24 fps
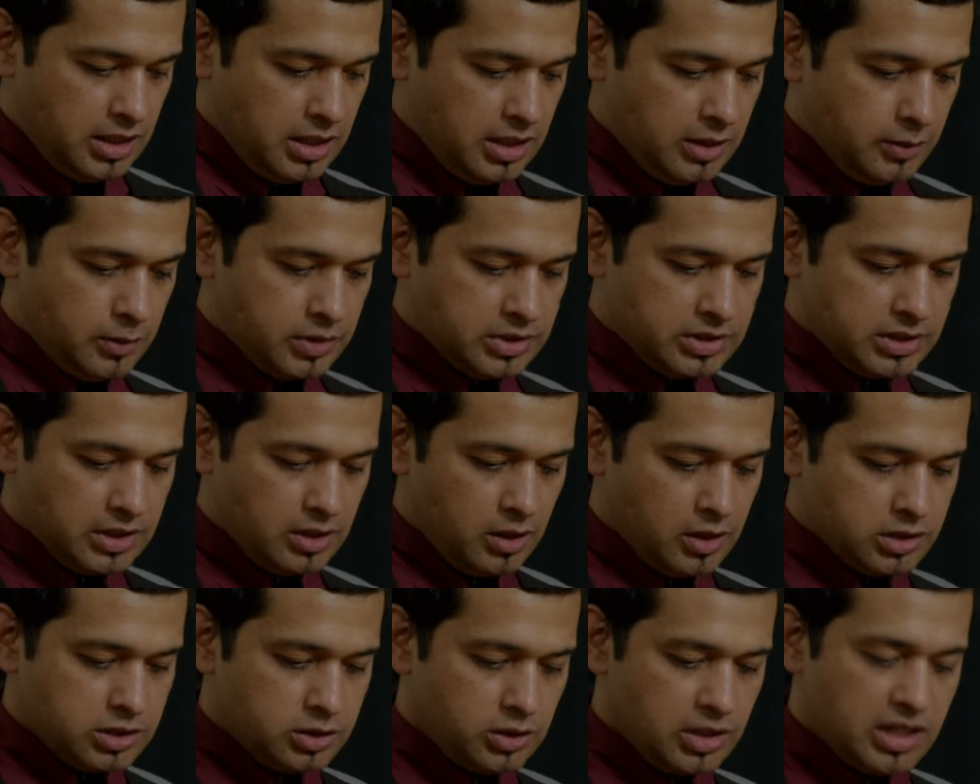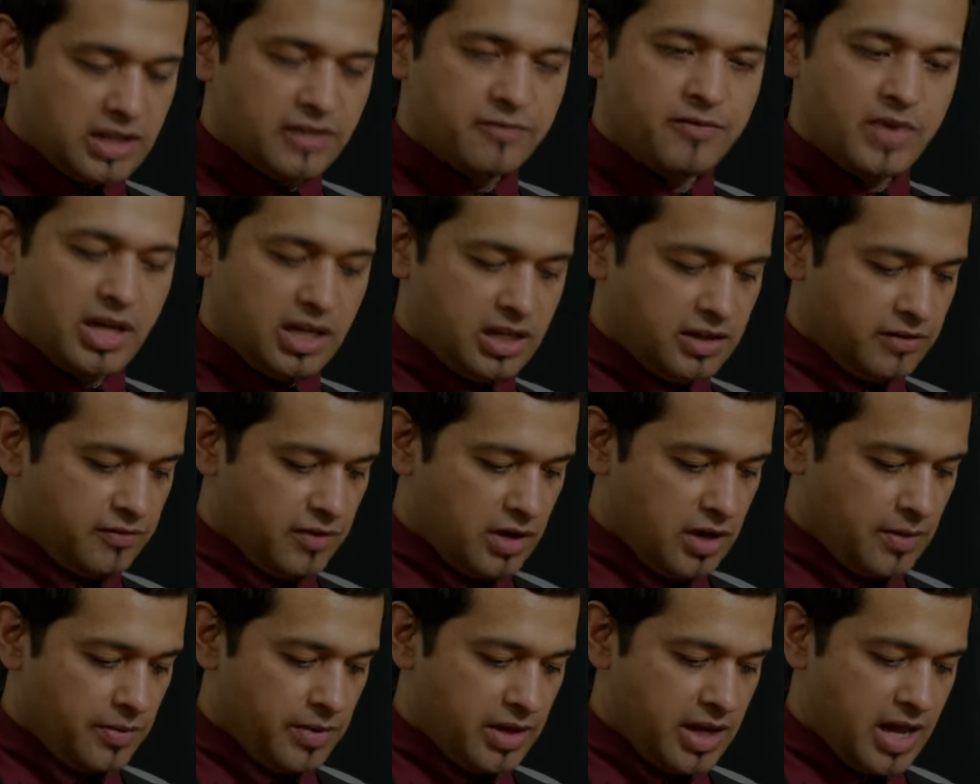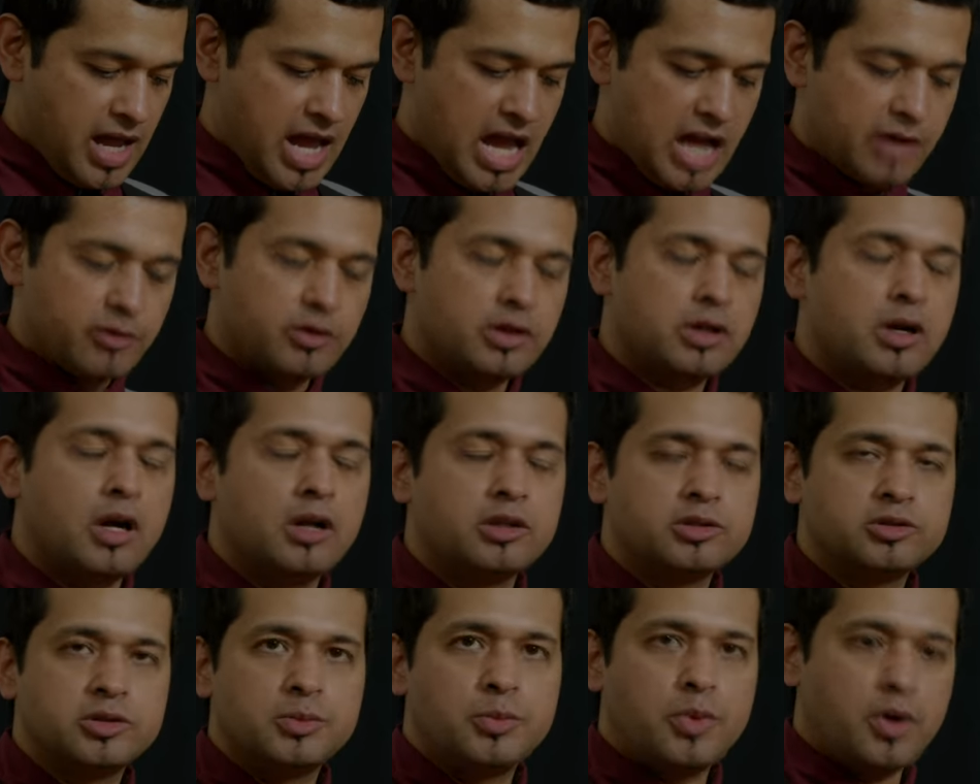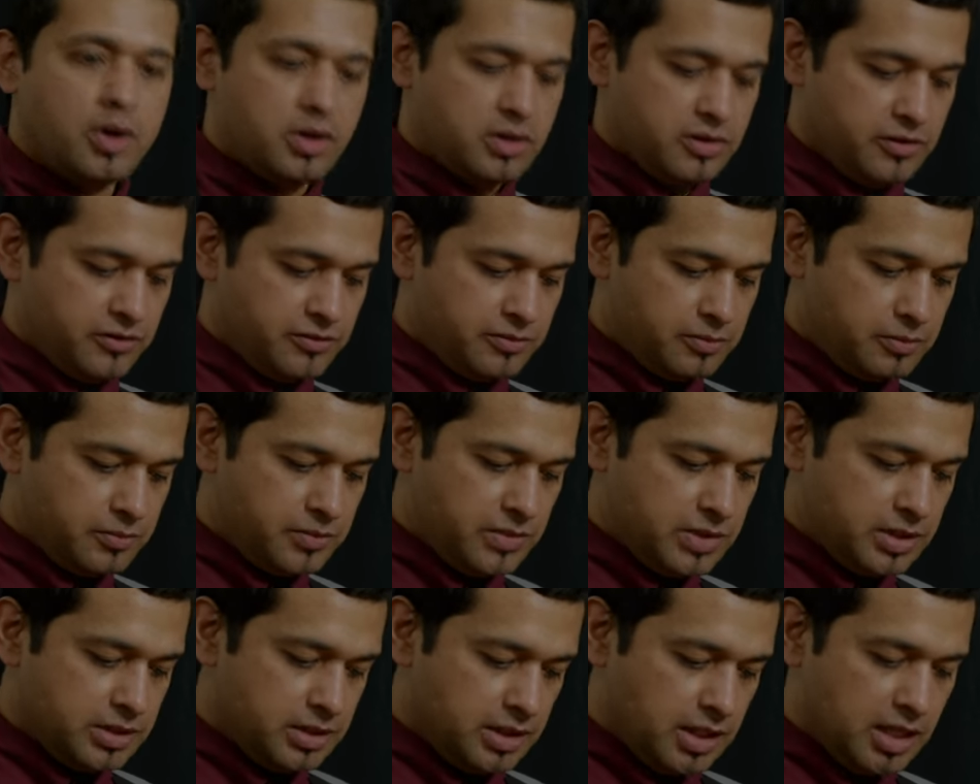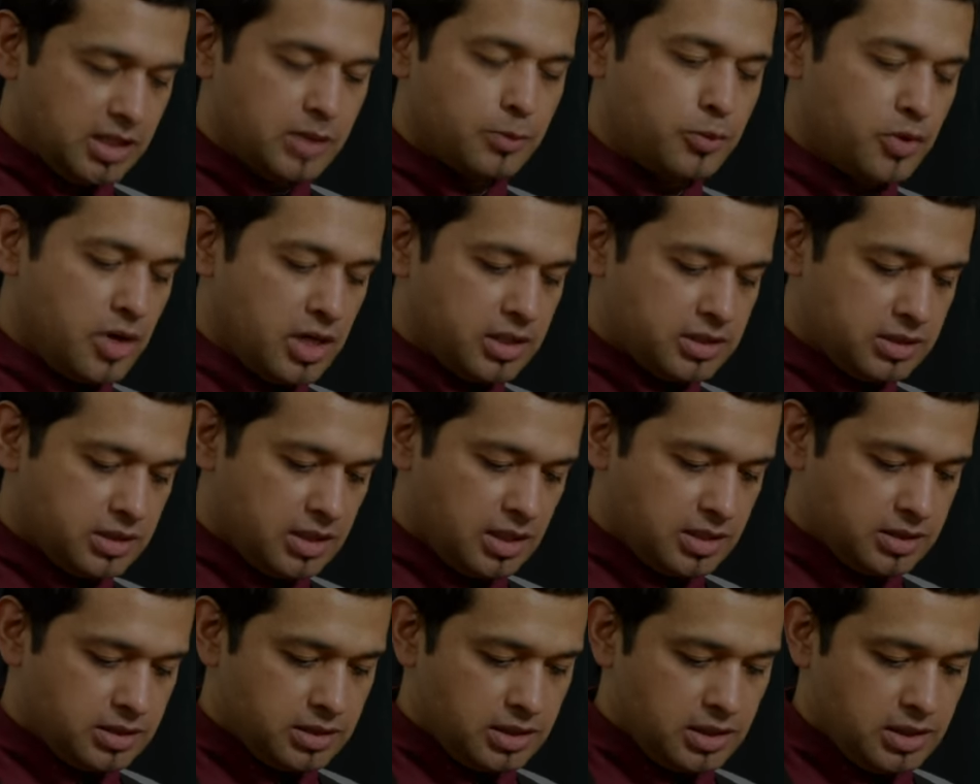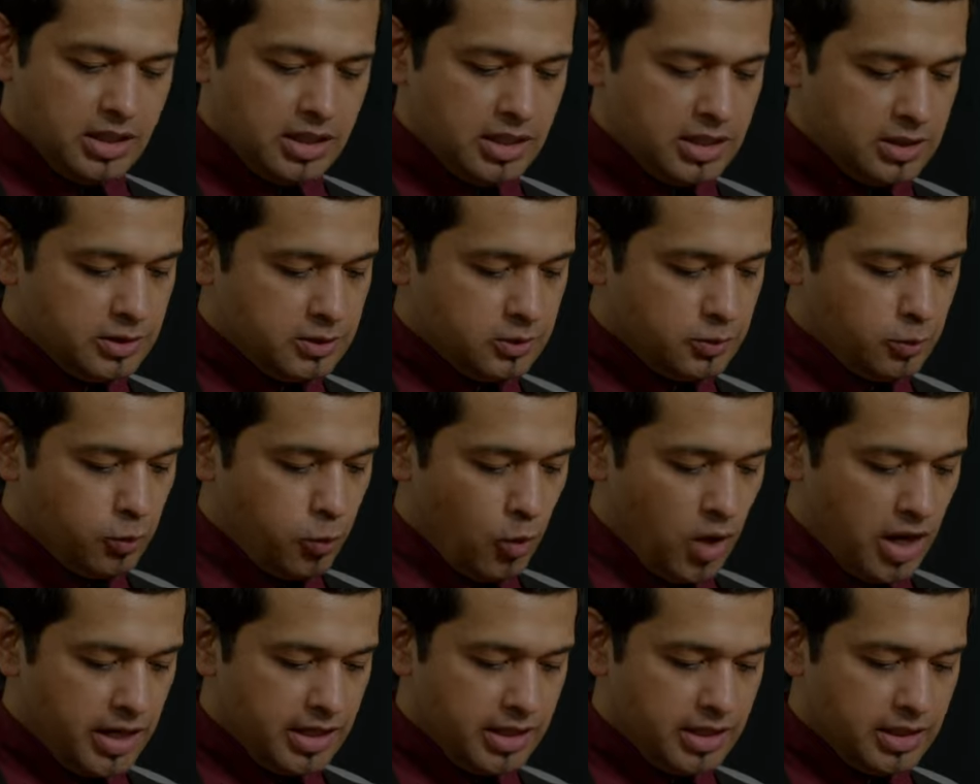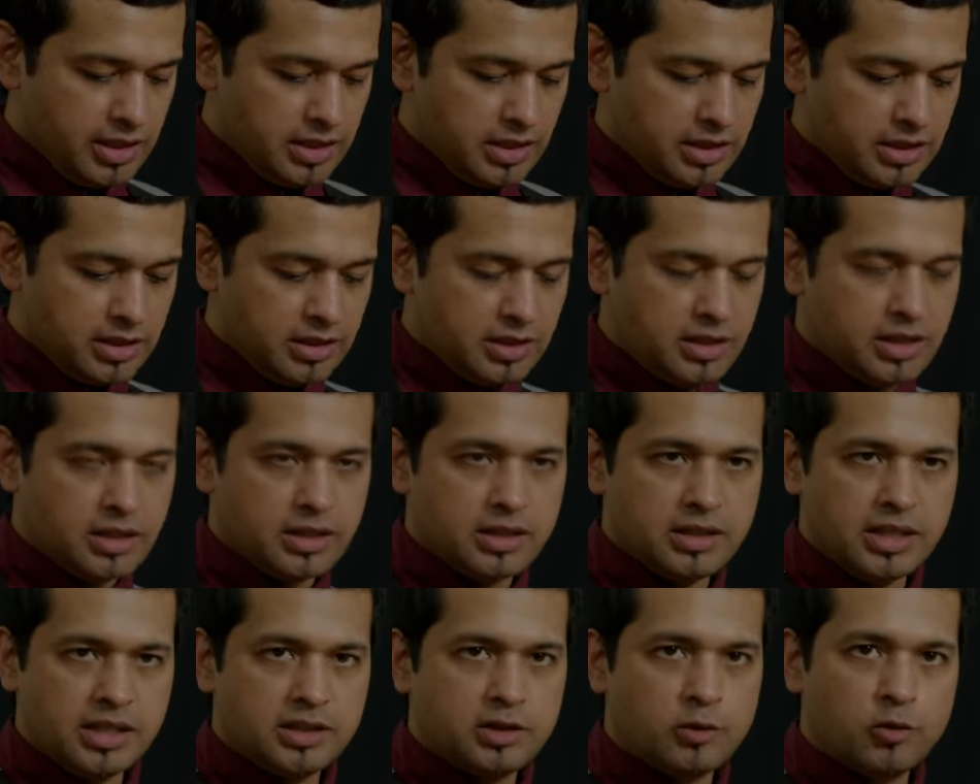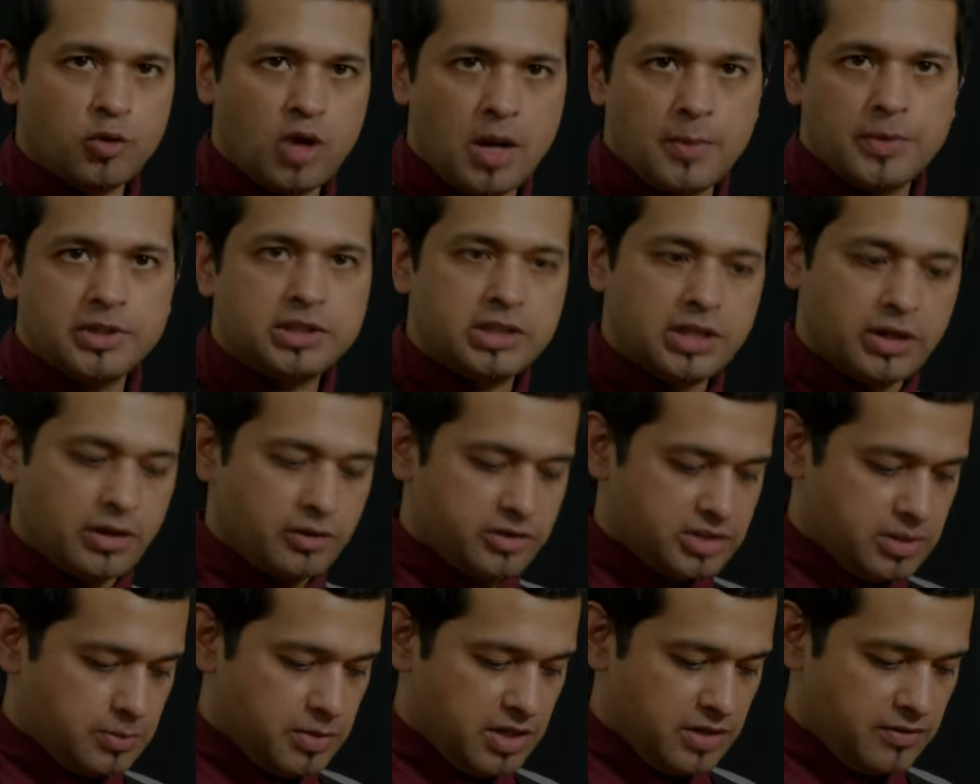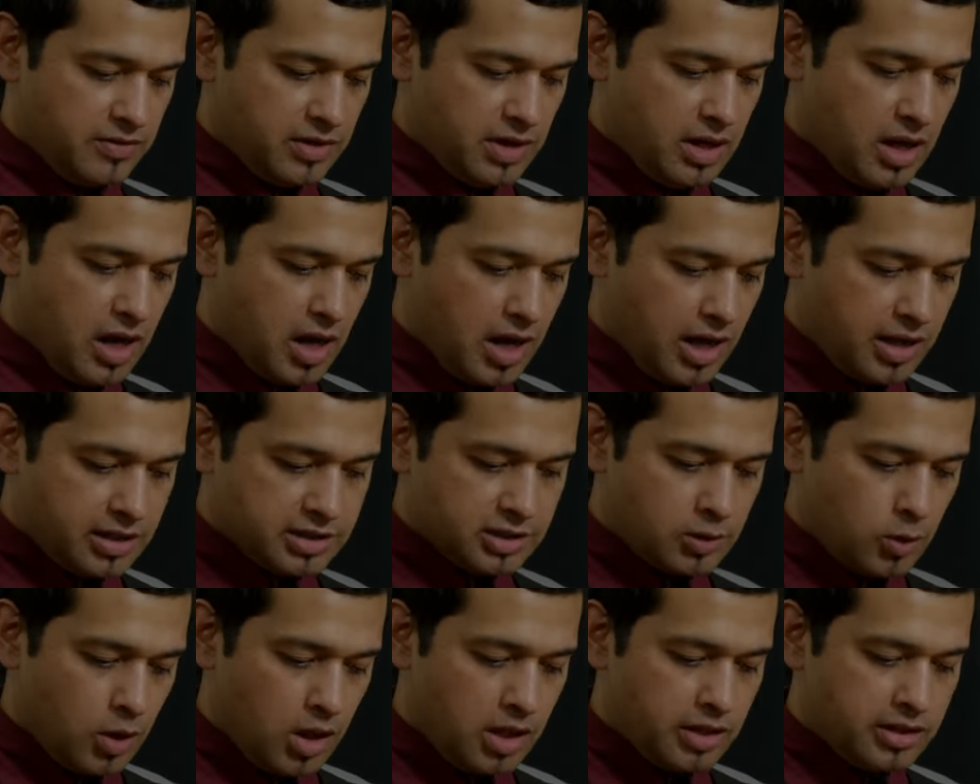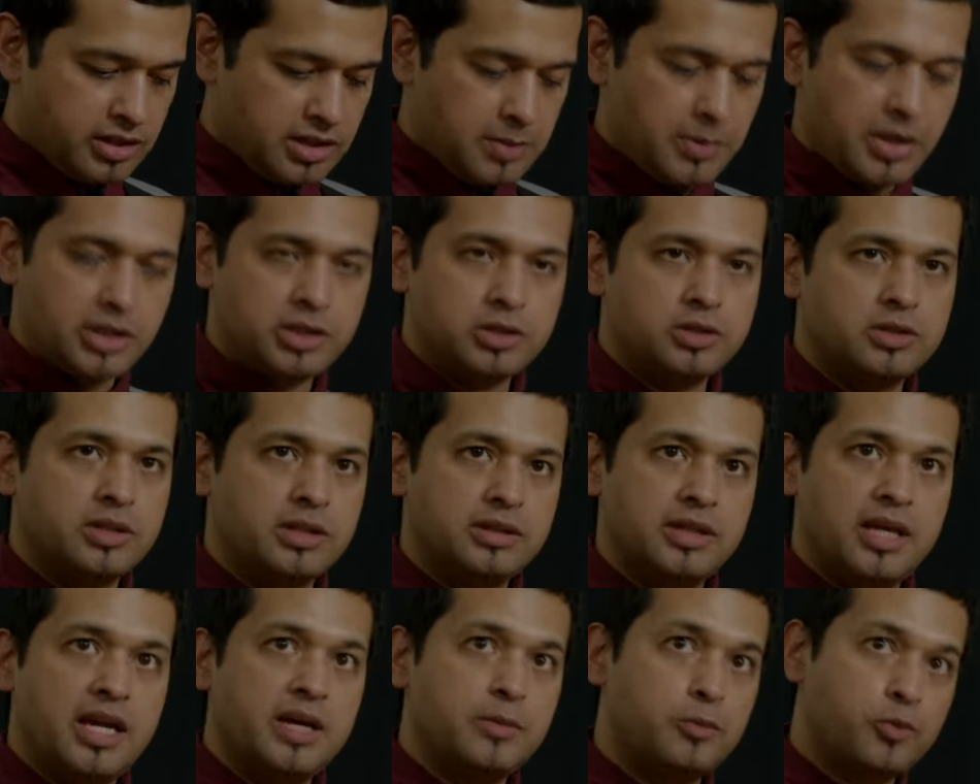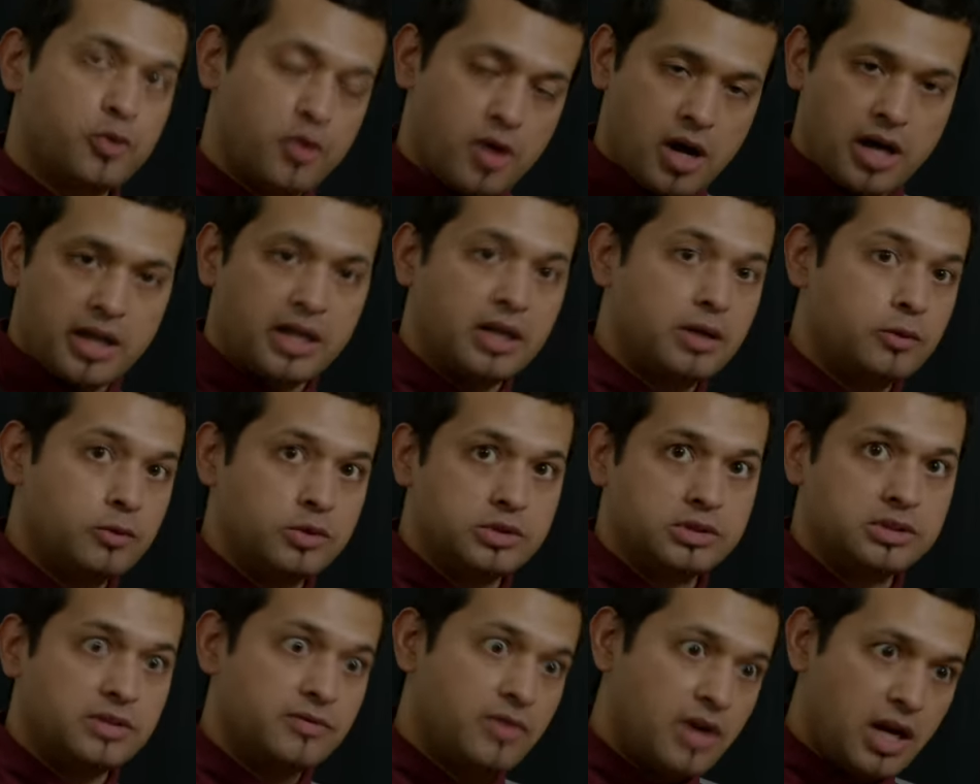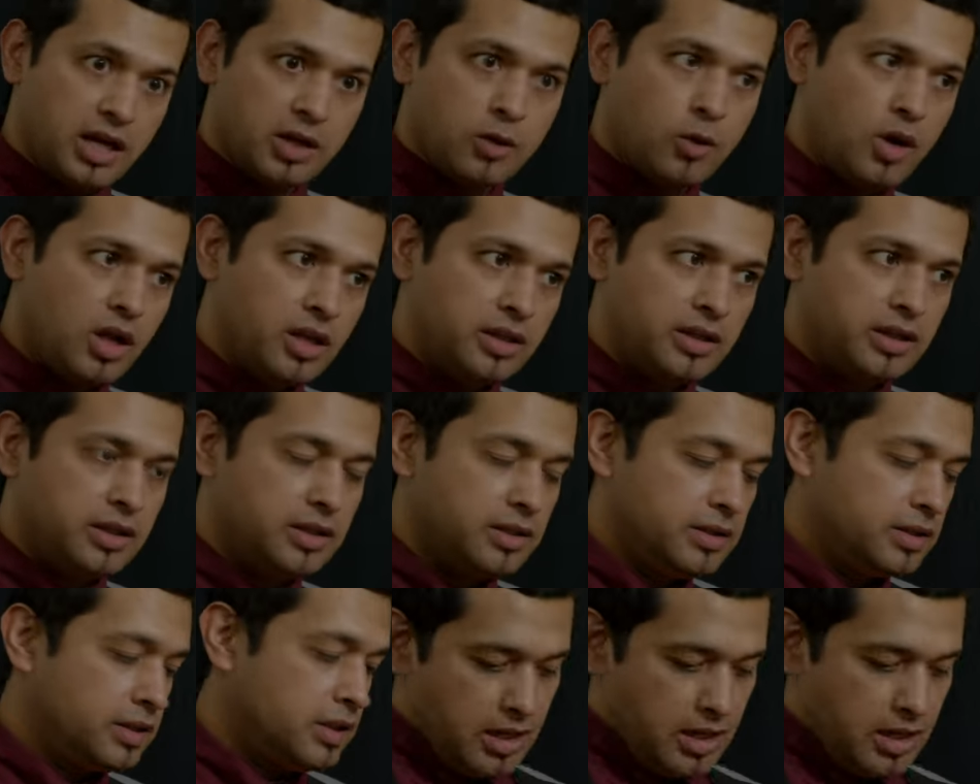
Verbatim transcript: He was uh, also innovative on the agricultural part of the tequila process. He's wanting the like the raw materials to be of the highest quality to make sure that the end product was of high quality.